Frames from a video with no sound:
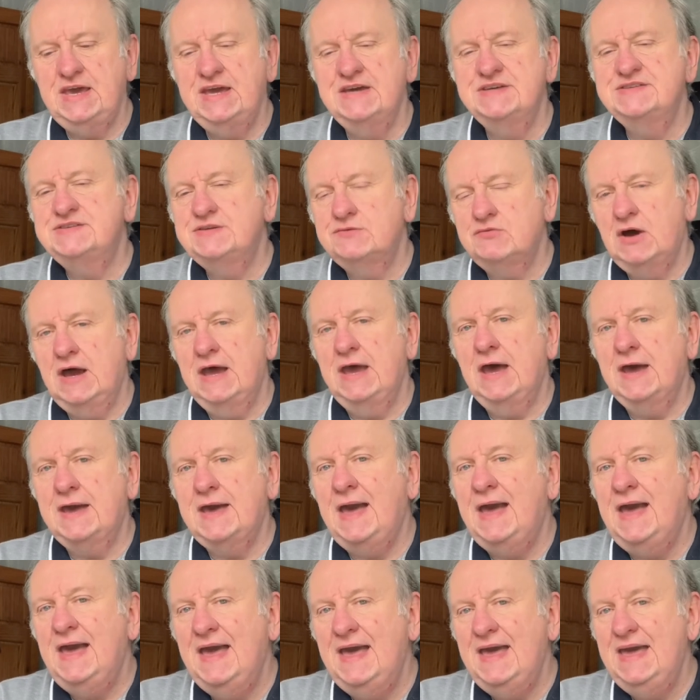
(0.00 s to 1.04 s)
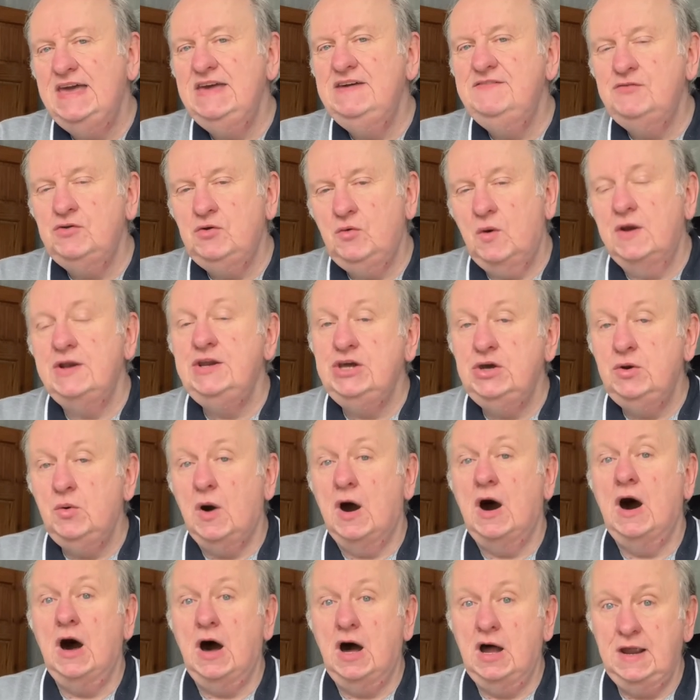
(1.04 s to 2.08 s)
is, right, OK, even when you
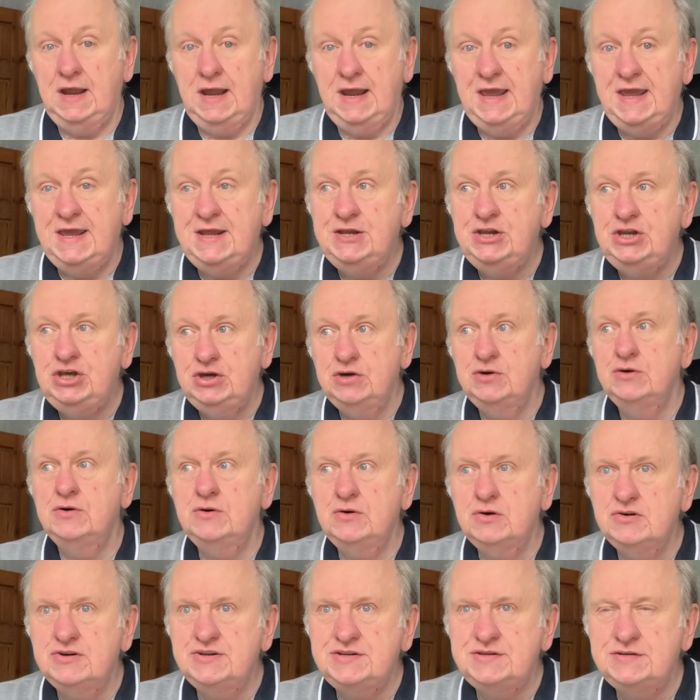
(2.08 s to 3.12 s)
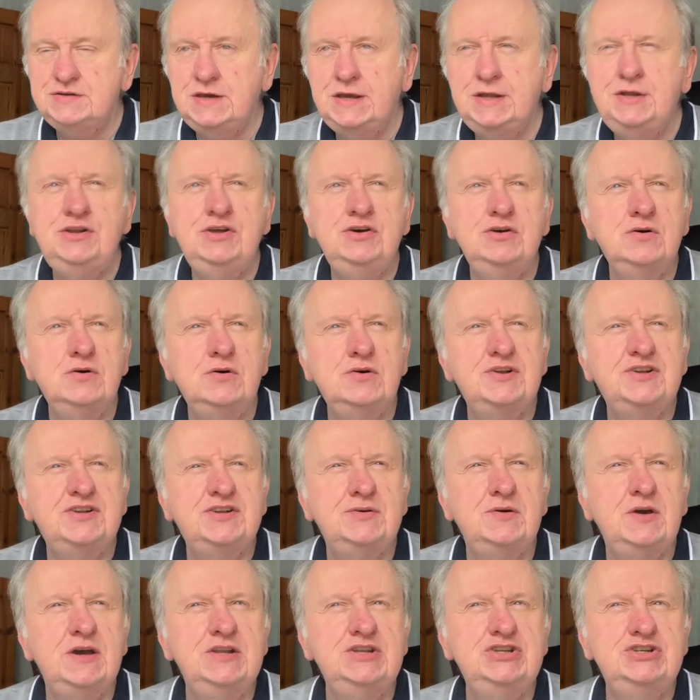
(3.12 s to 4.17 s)
are inured
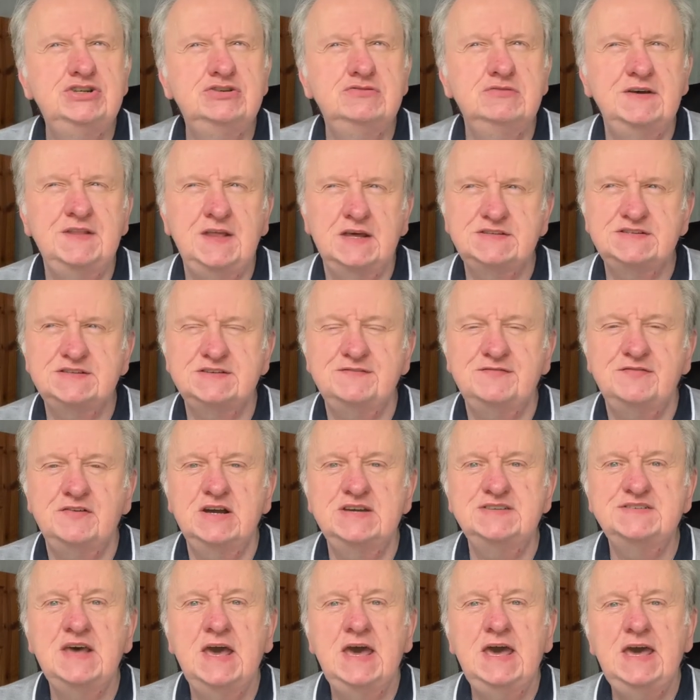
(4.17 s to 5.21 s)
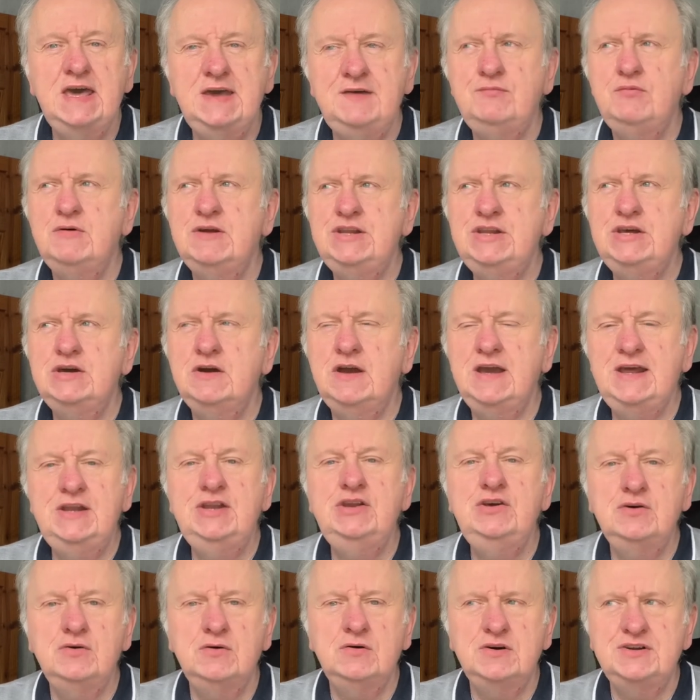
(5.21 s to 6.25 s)
to injury, that's a phrase, even when you're
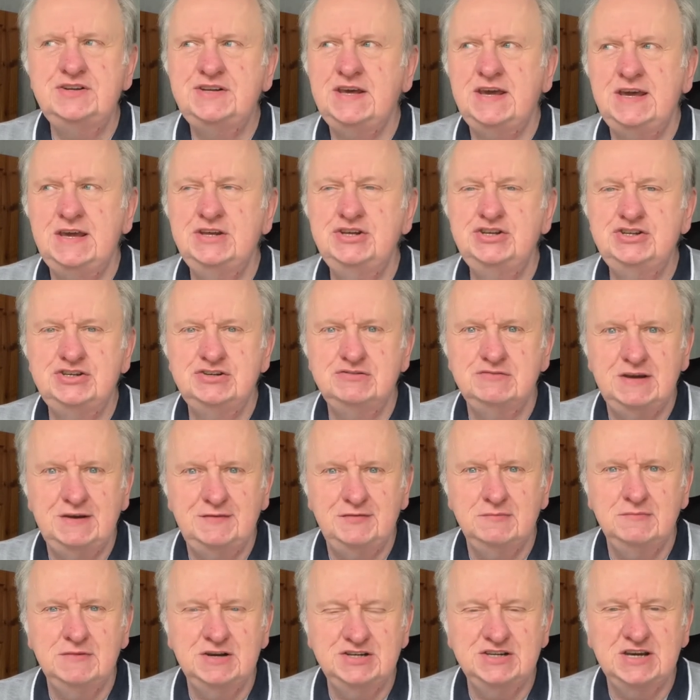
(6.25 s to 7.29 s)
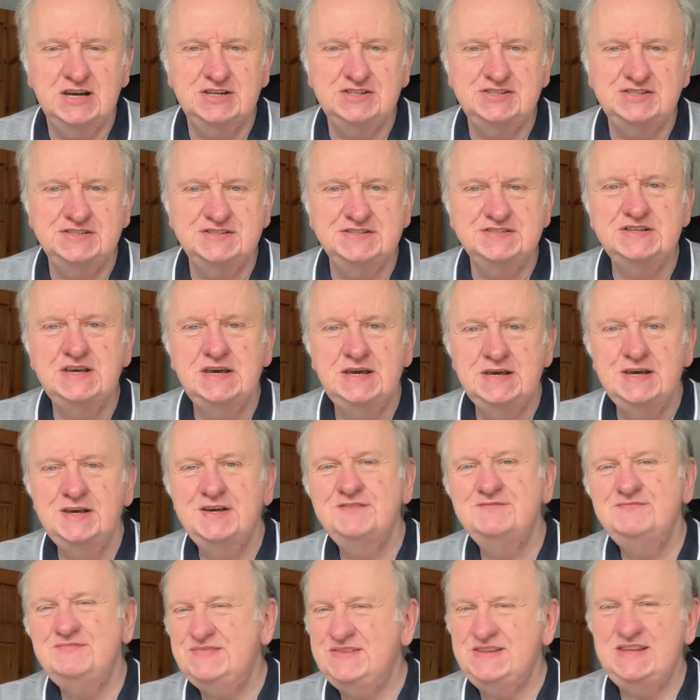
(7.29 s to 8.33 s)
inured to injury from rejections,
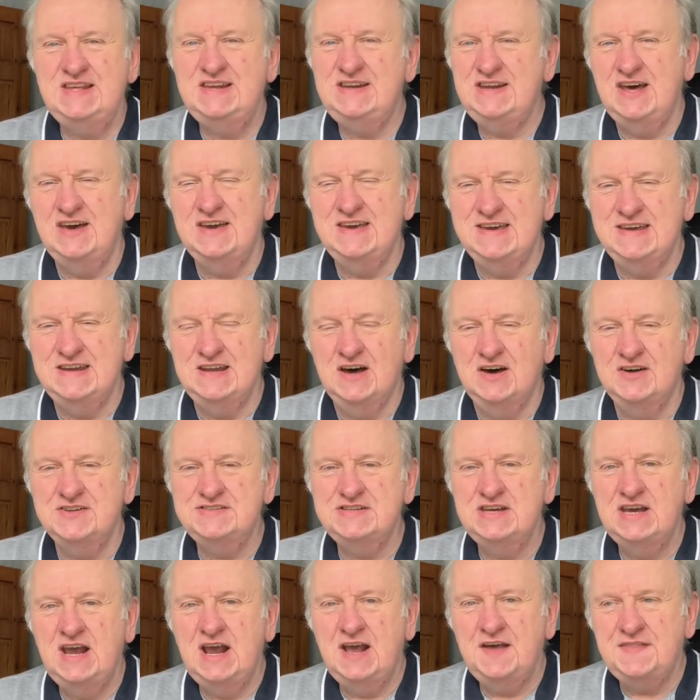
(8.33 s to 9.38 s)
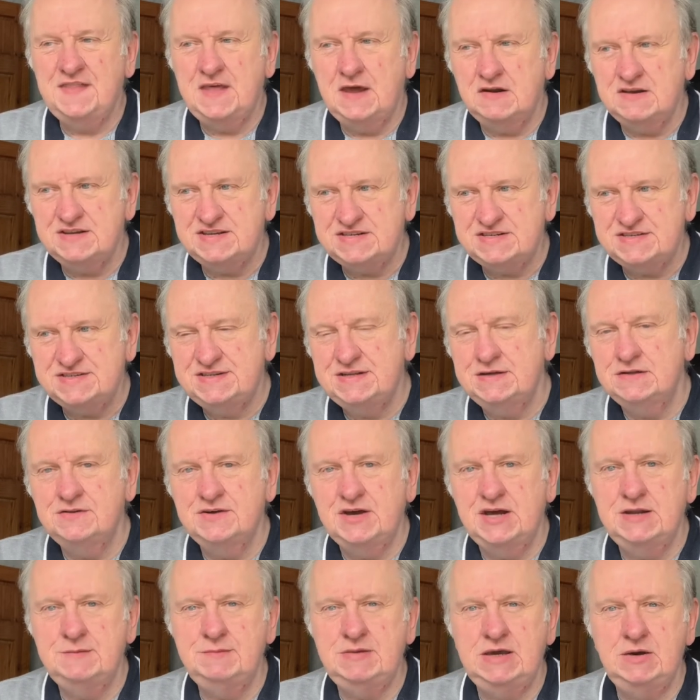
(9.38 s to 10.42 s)
no, you're not. There are still
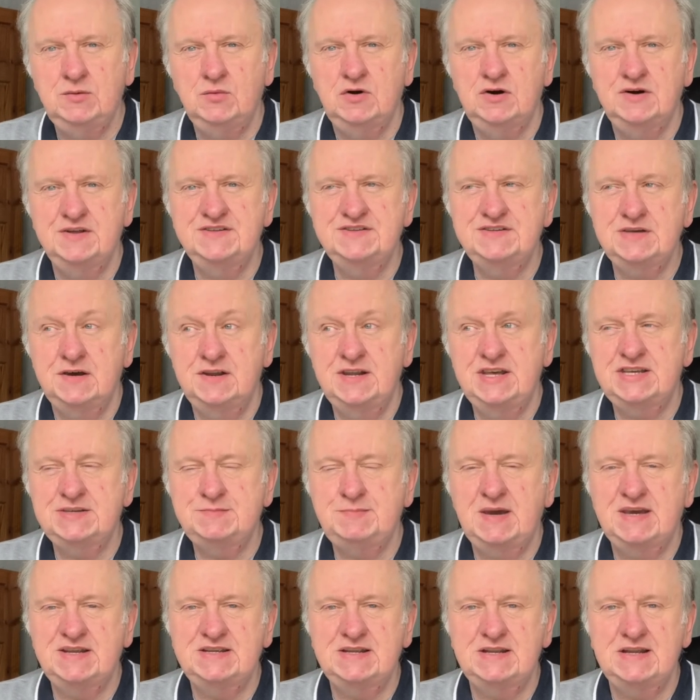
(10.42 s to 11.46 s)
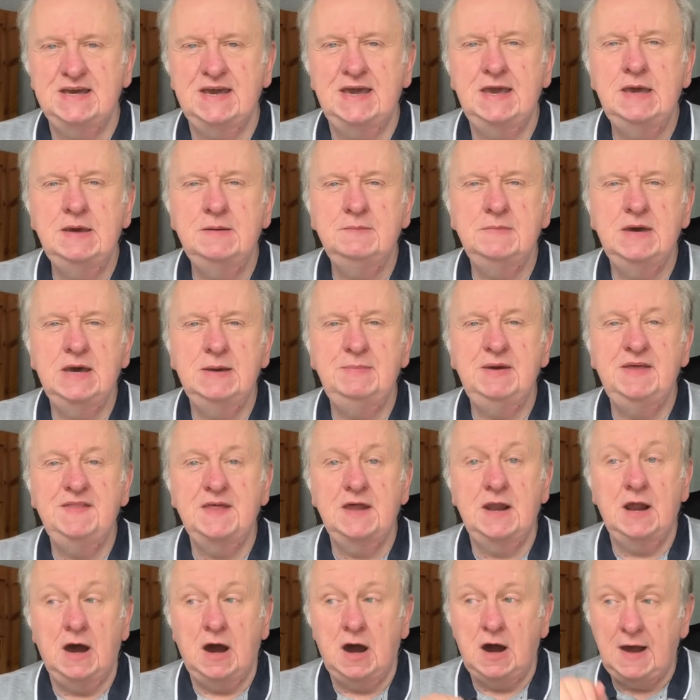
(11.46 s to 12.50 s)
going to be ones, unexpectedly, maybe,
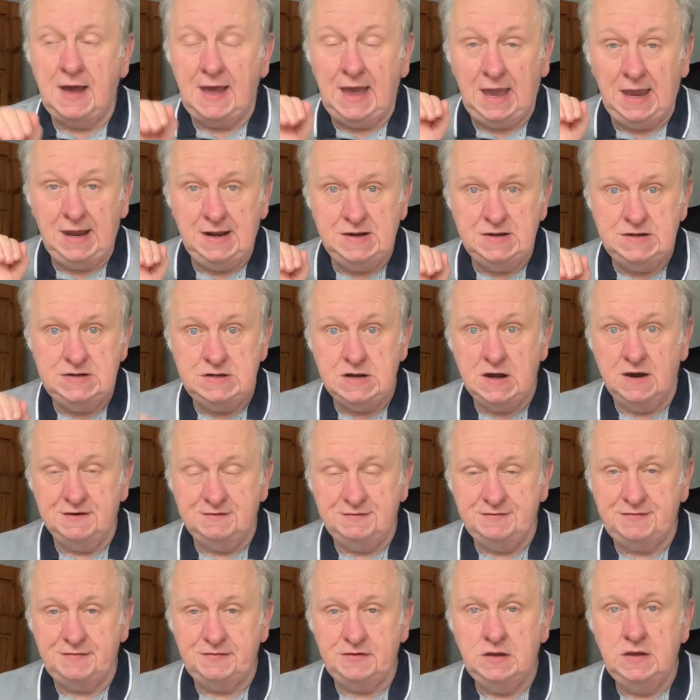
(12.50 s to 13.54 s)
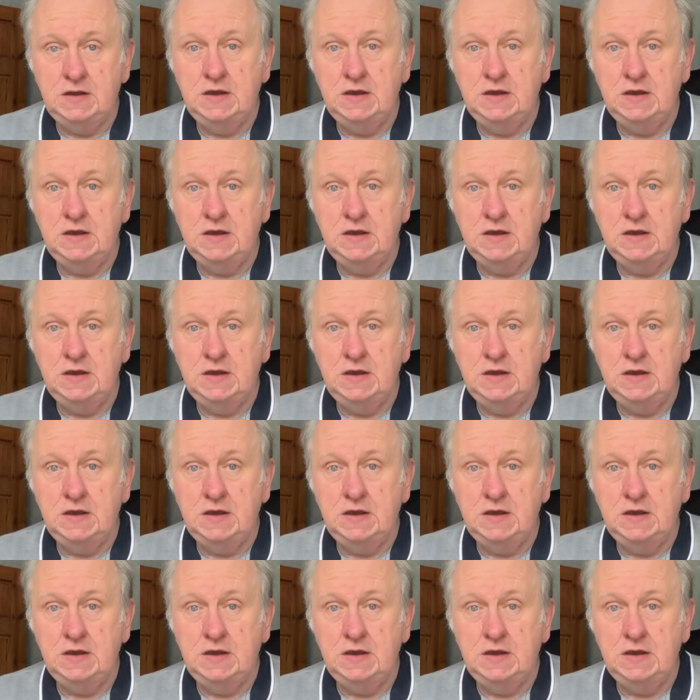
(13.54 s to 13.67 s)
that are a knife.